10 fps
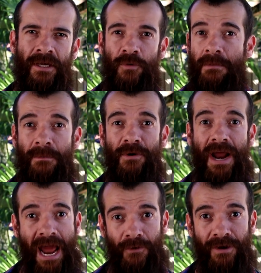Remember,
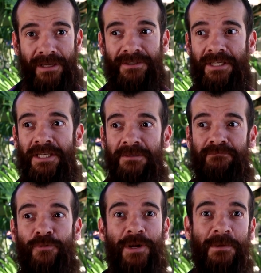arrogance is
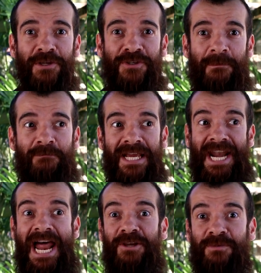pretty much a big
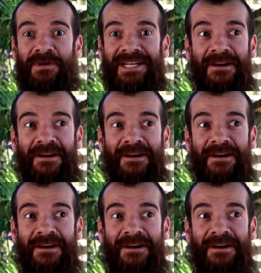announcement,